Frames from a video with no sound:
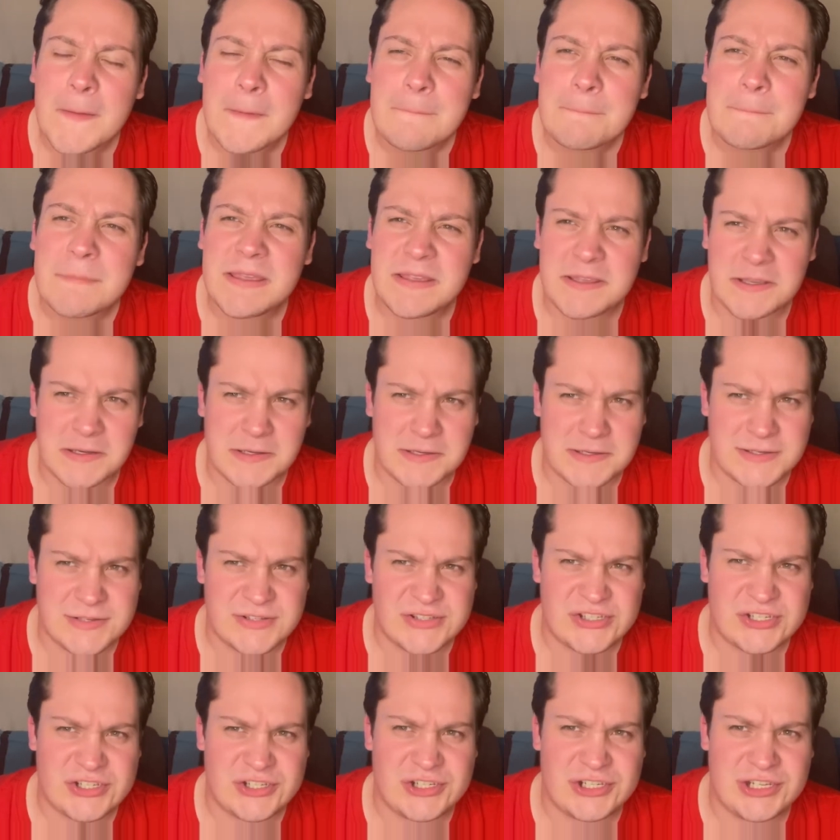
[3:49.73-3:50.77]

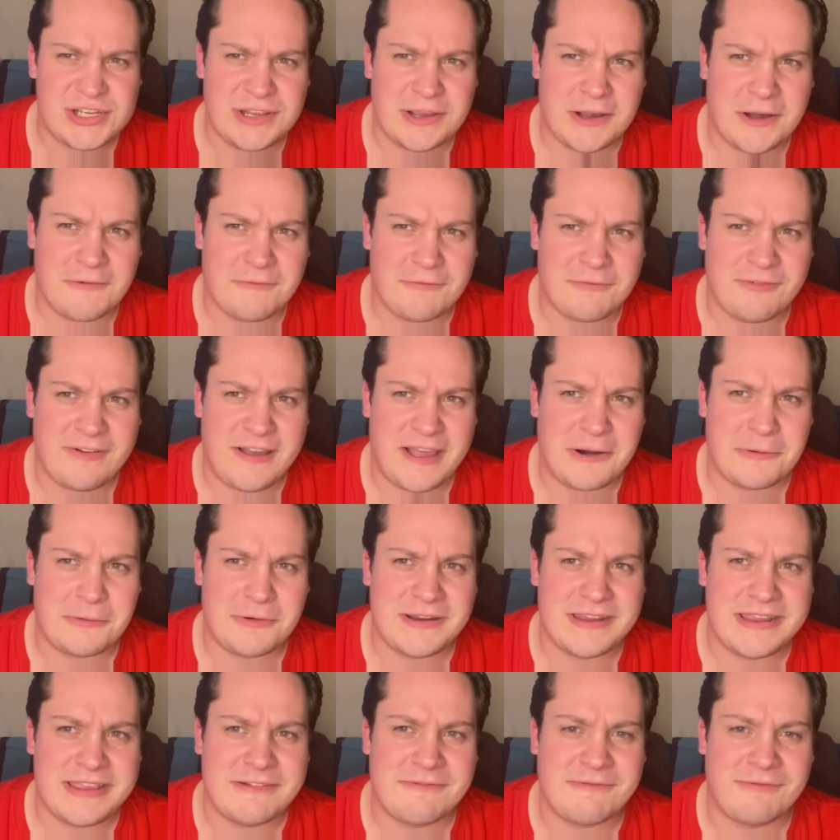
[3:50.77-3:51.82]
because she got
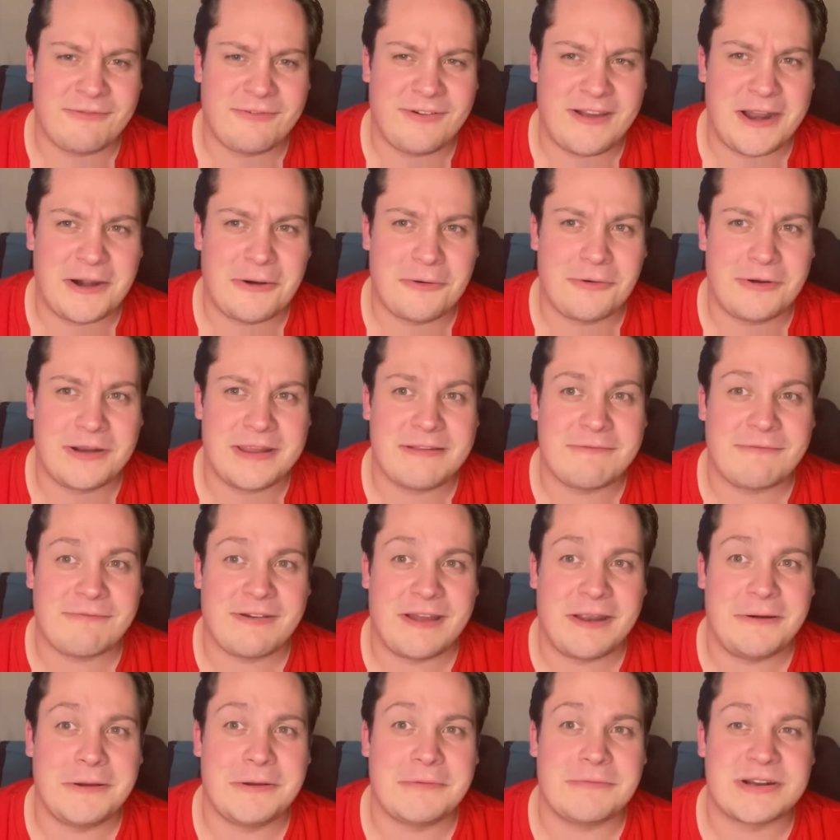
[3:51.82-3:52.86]
very, very,
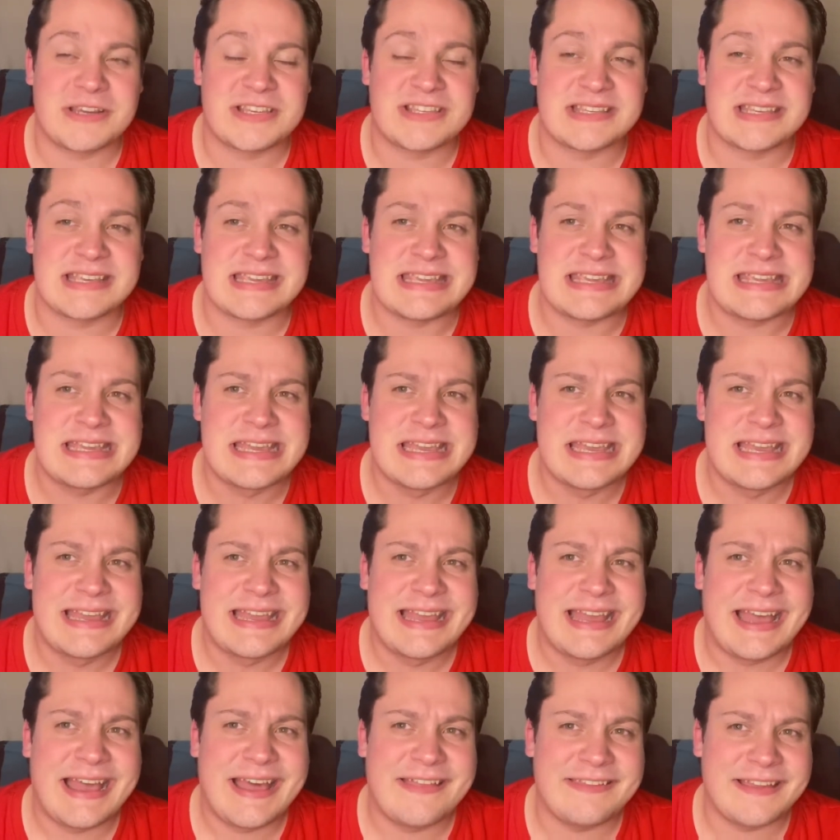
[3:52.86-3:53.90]
very risky,
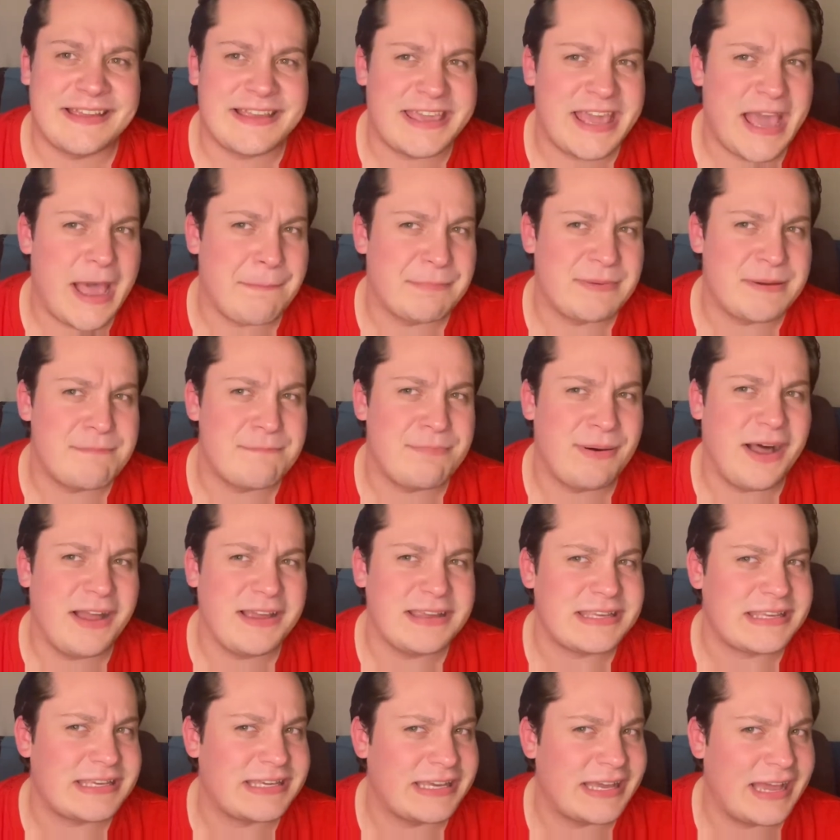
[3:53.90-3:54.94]
and then Captain
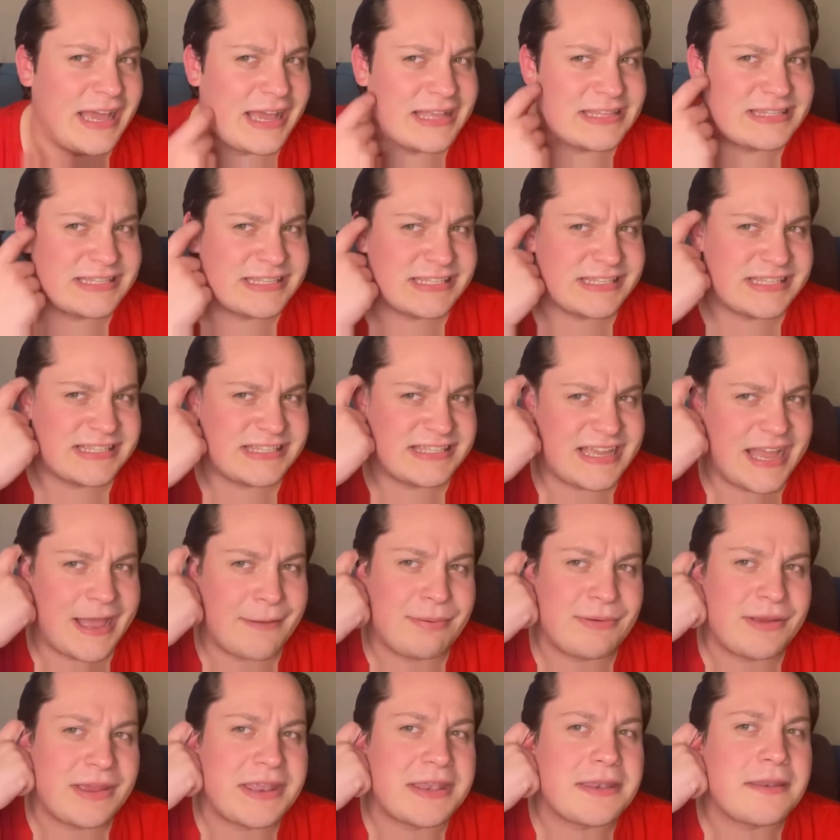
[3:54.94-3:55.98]
Pike had to
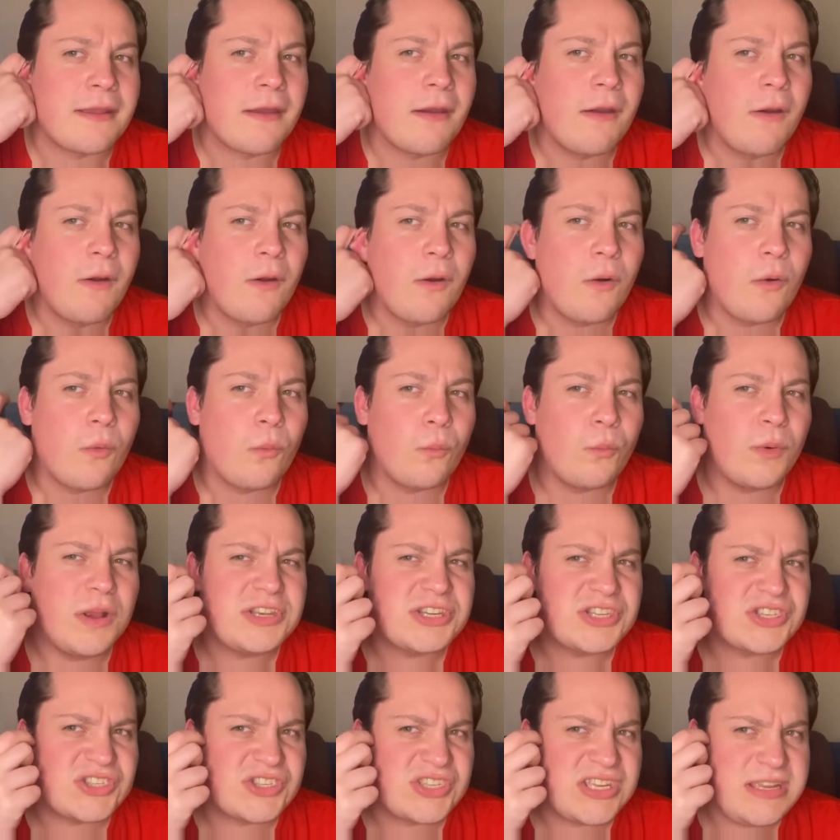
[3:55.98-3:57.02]
step in,
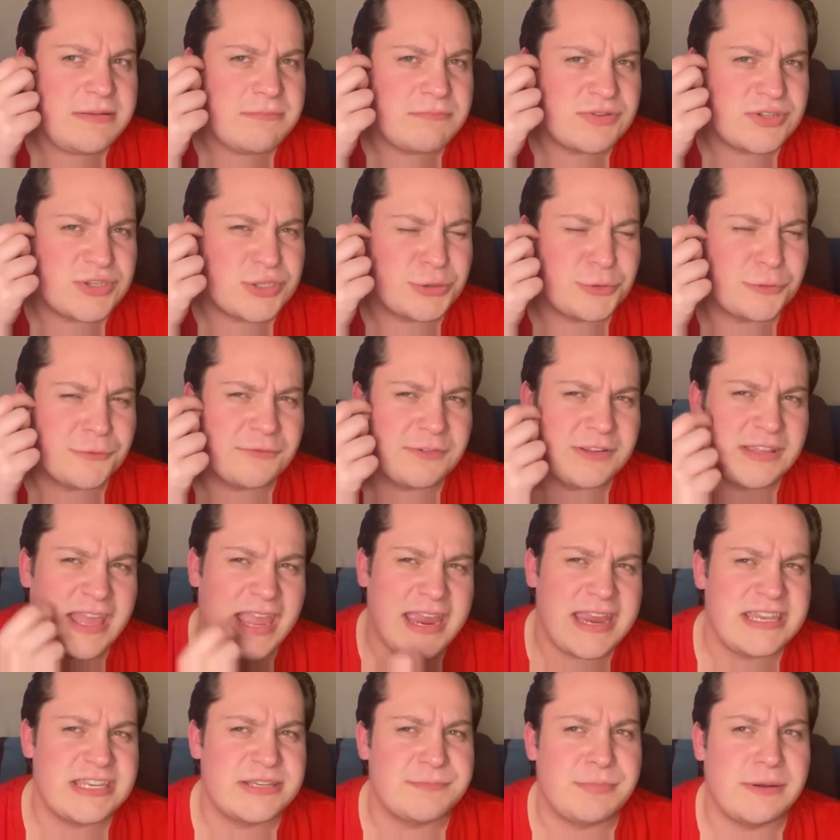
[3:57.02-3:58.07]
which seems to have
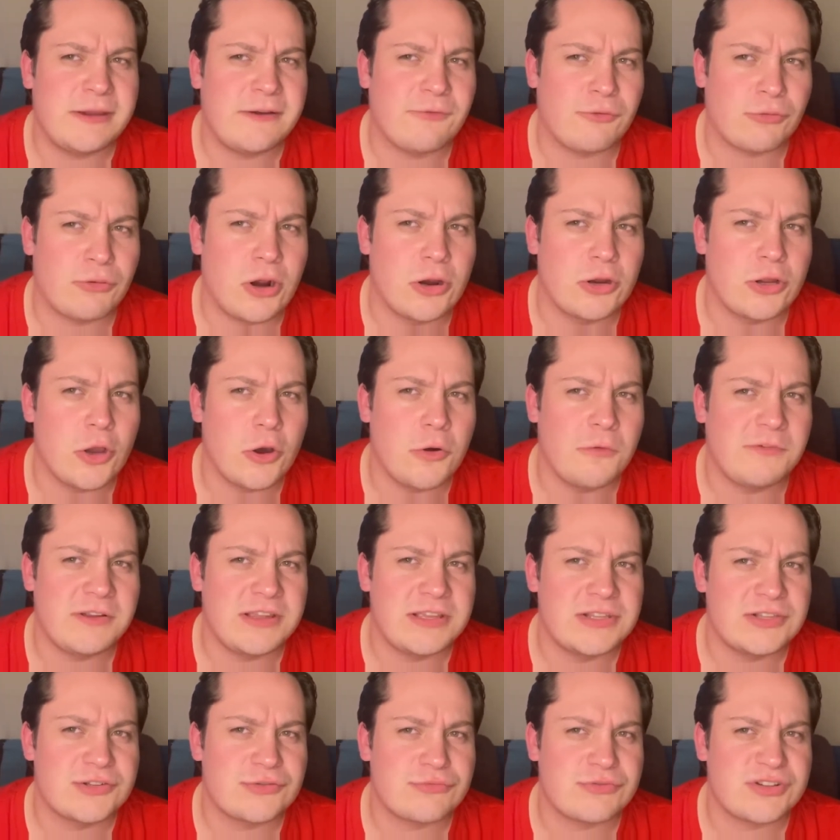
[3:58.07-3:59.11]
gained a bit of the
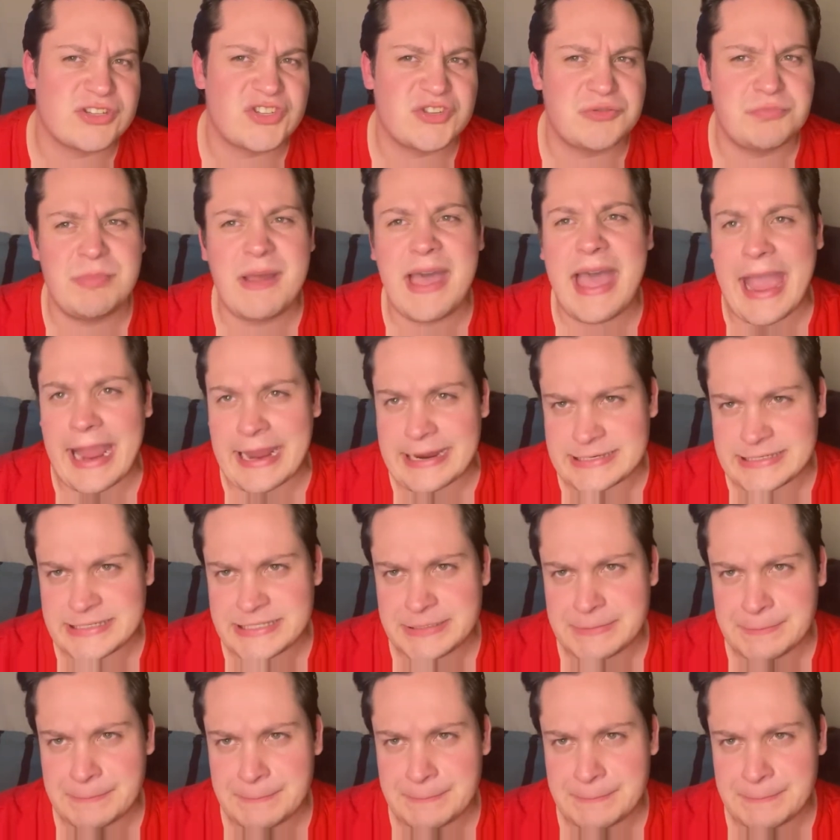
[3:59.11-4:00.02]
Rongovians' respect.